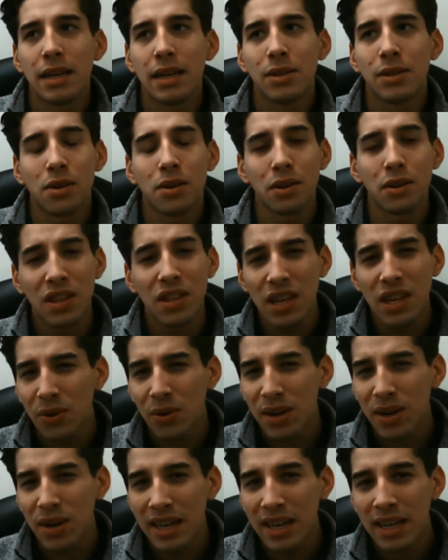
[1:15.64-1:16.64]
It's a lot of
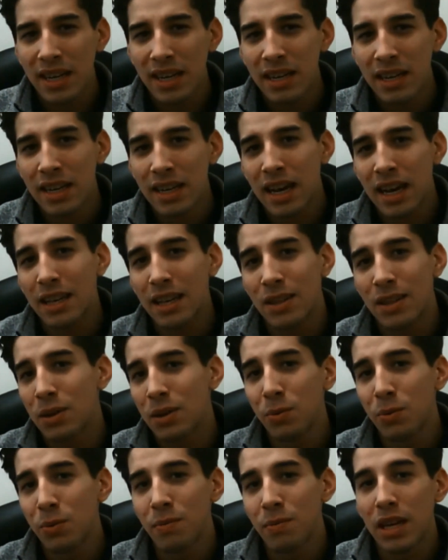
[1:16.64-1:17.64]
theory. I
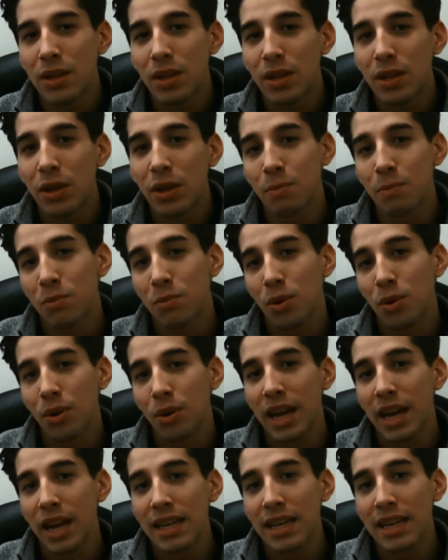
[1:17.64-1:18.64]
thought it would be a little
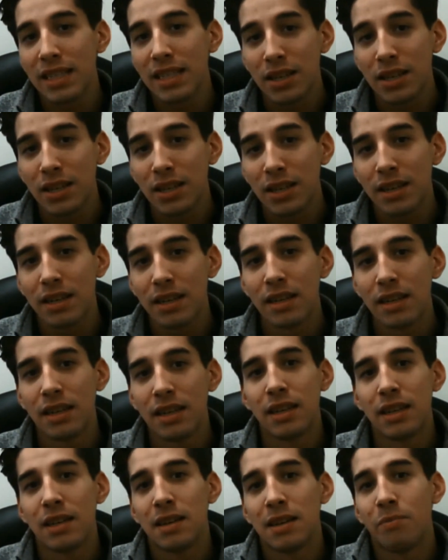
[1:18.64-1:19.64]
more hands-on,
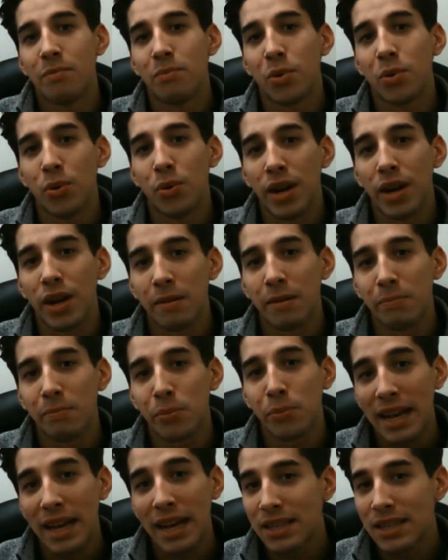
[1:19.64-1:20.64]
more
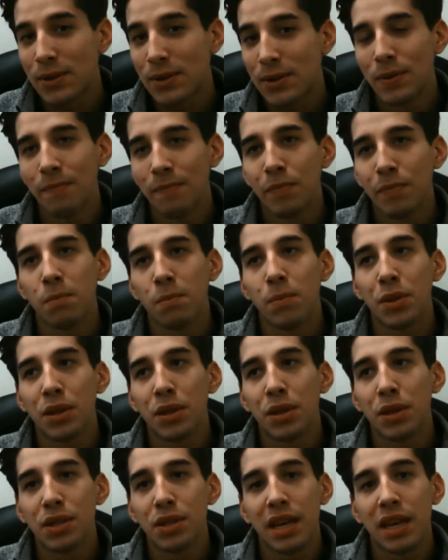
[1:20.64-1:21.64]
practical.
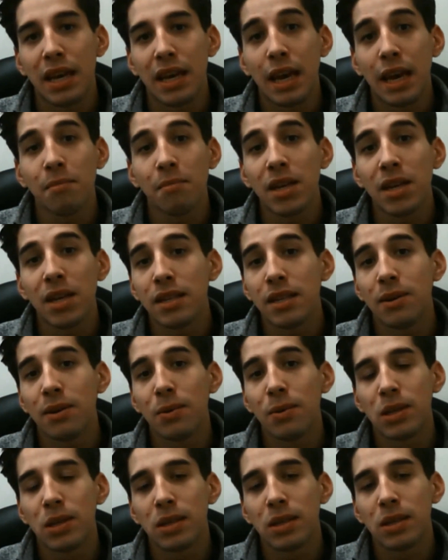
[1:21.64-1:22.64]
But there's a MET,
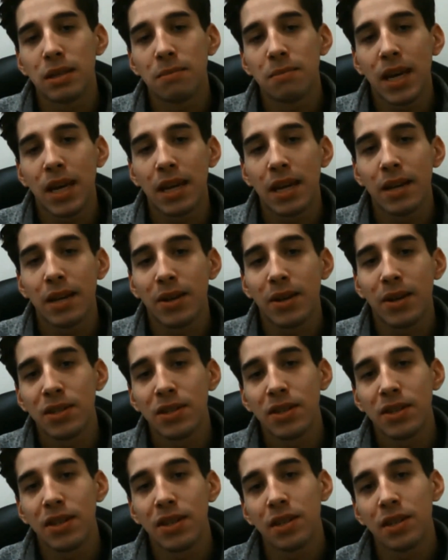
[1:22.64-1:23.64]
which is mechanical
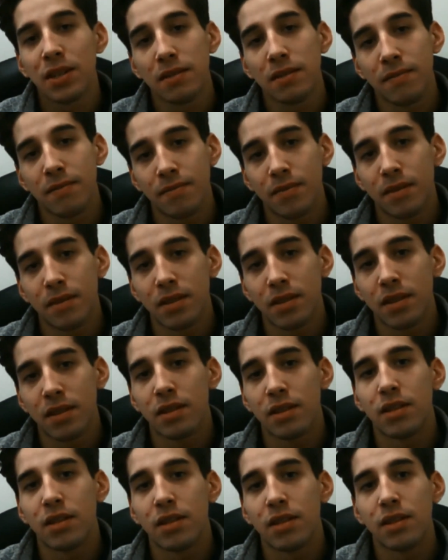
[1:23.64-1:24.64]
engineering,
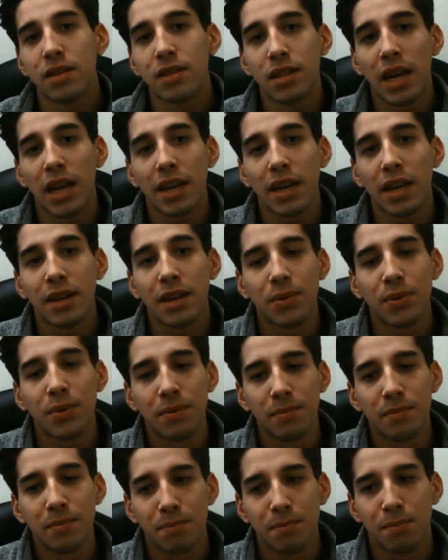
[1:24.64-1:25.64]

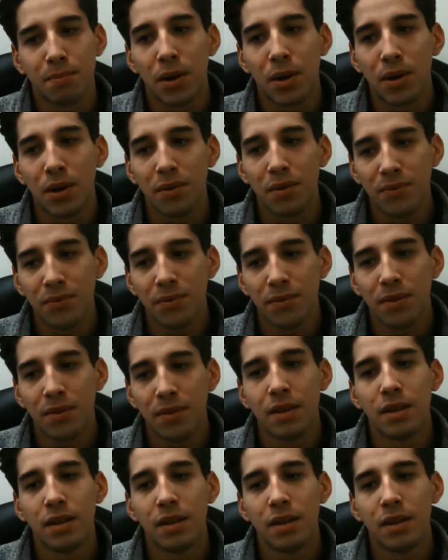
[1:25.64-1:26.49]
technical part of